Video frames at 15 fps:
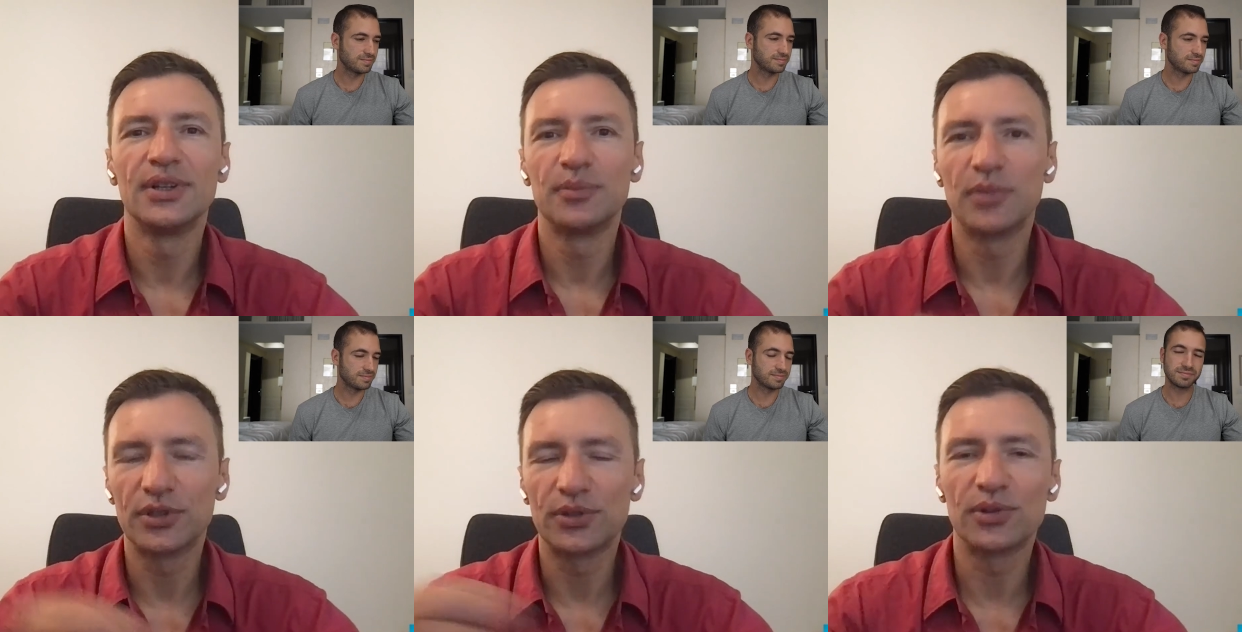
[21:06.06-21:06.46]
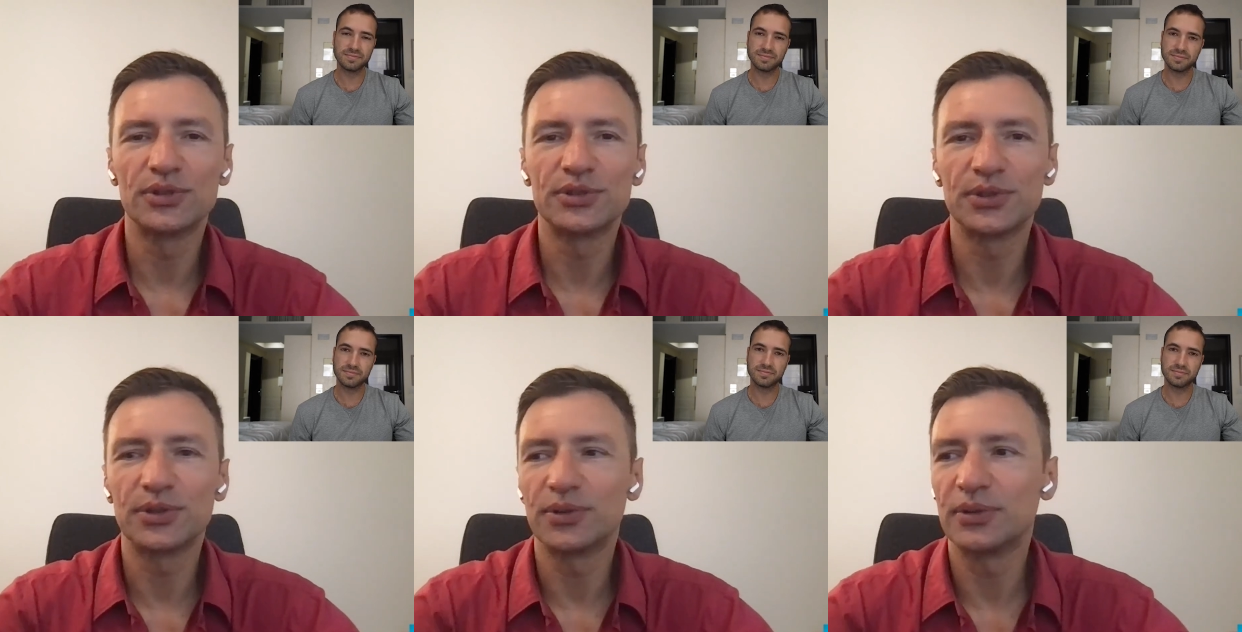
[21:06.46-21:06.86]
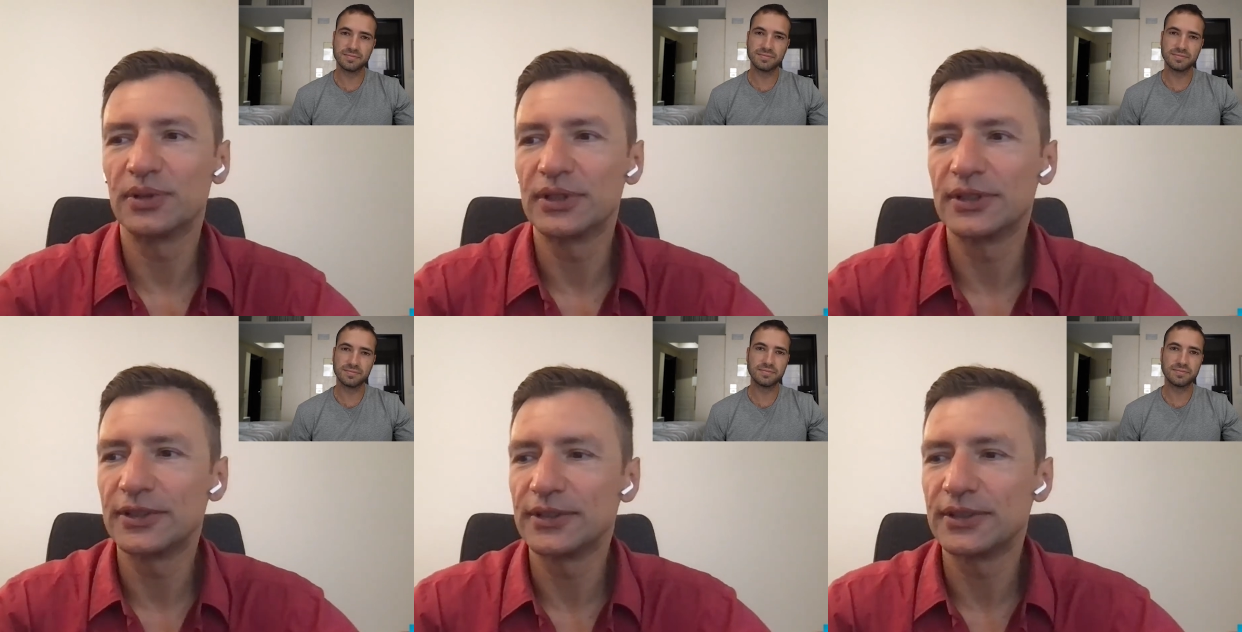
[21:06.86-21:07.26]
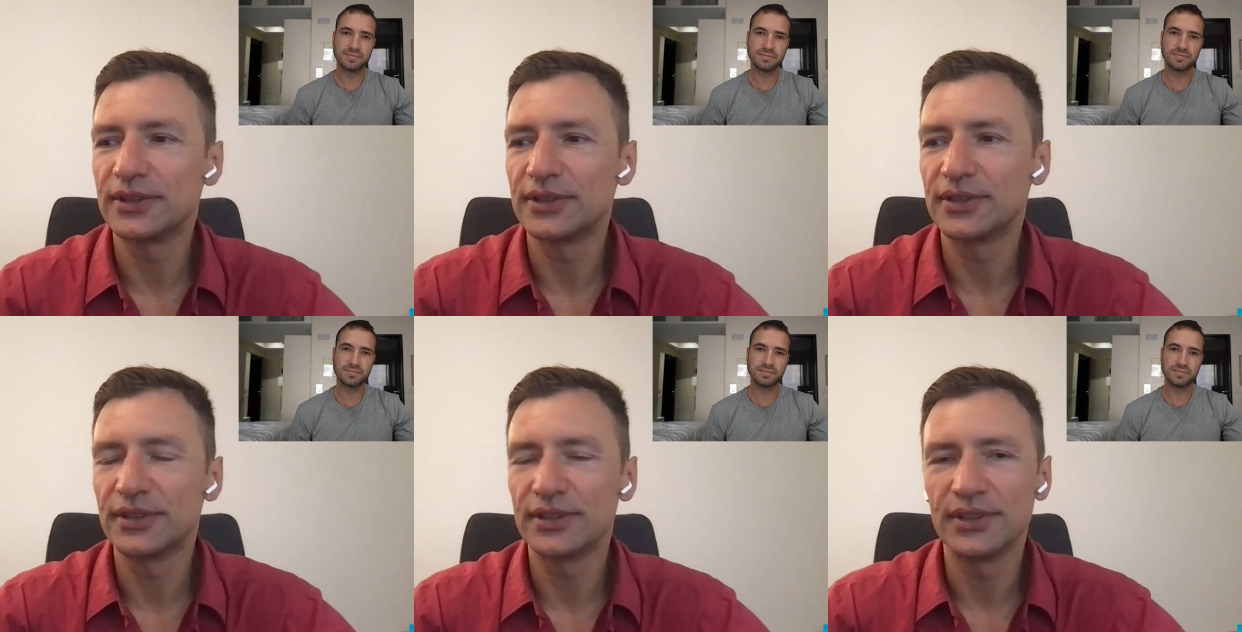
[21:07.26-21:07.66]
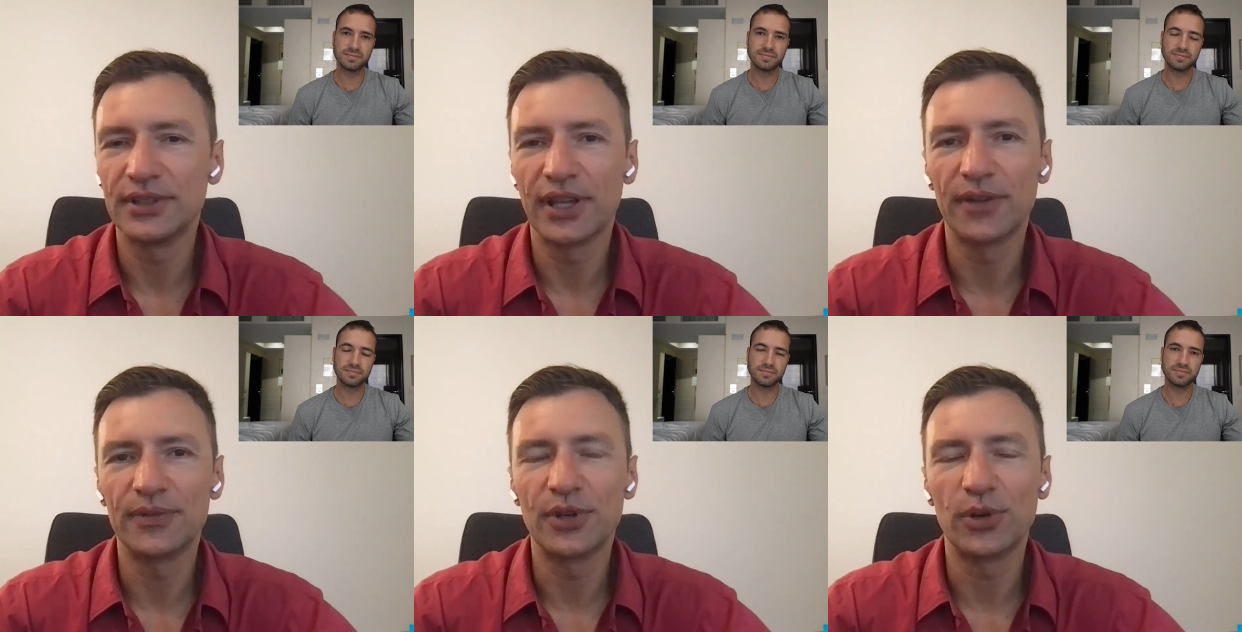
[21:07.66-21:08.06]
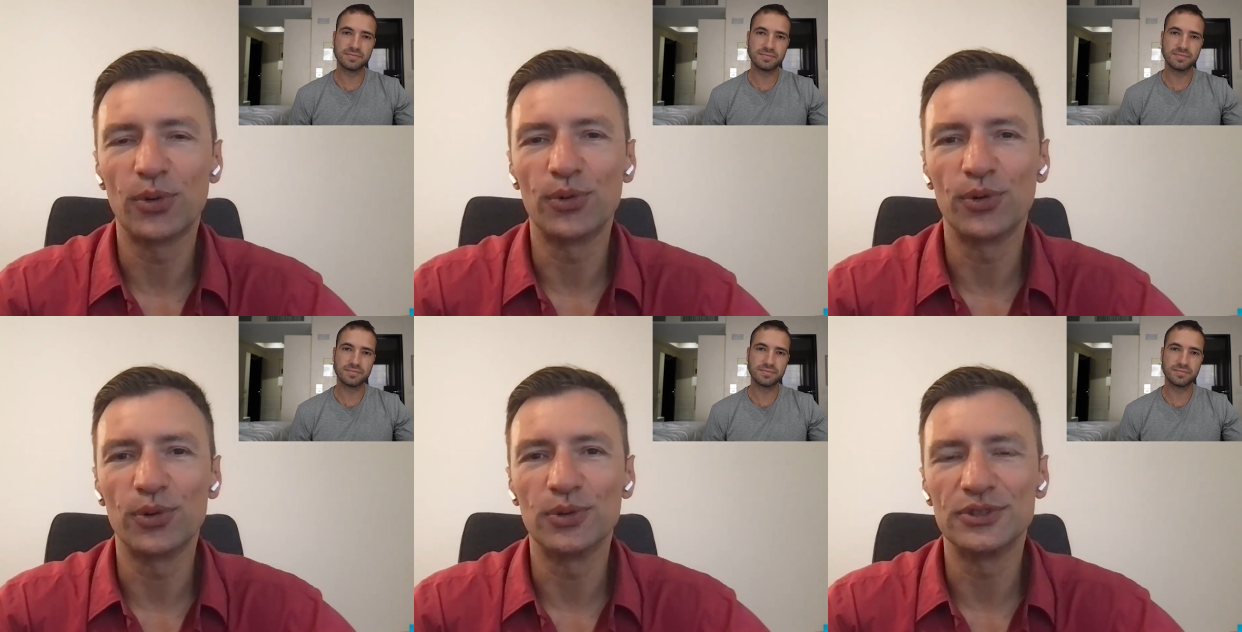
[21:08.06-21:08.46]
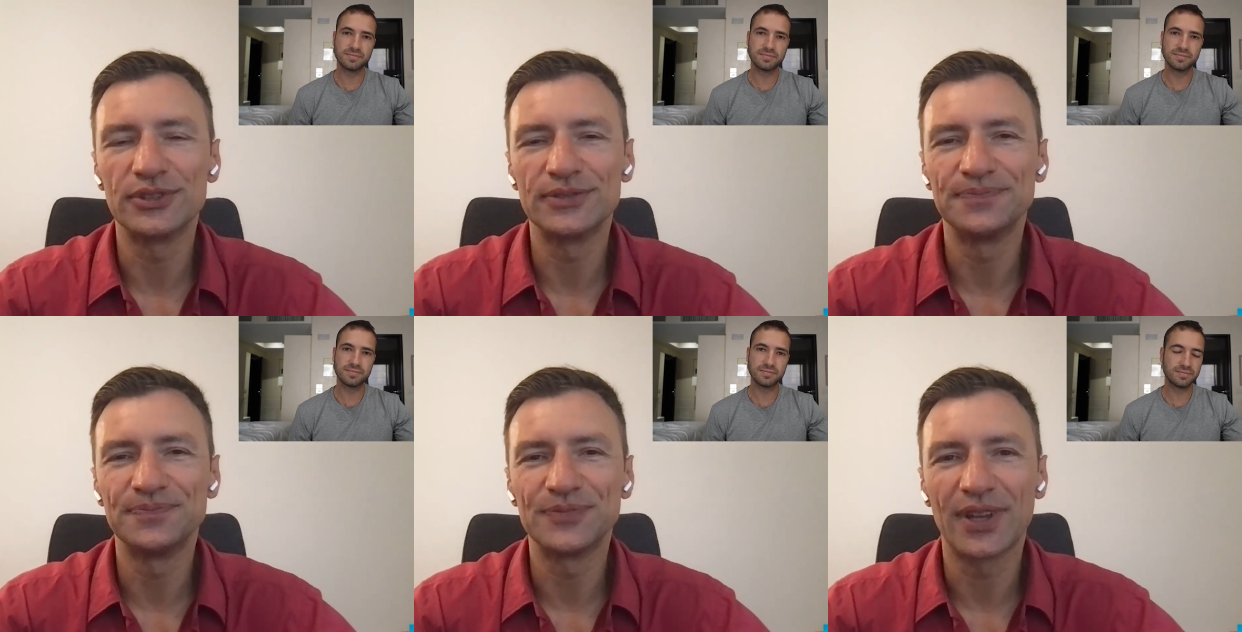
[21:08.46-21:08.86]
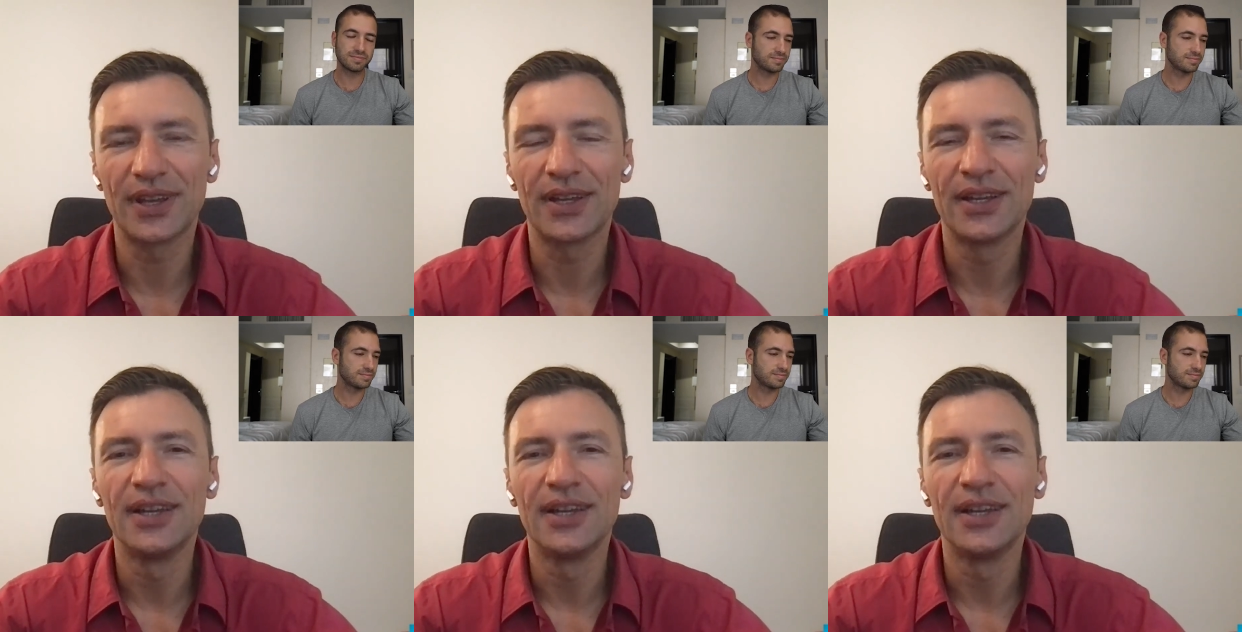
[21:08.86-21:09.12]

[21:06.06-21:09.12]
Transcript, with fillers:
Speaker 1: but also uh, they have their own rules. Yeah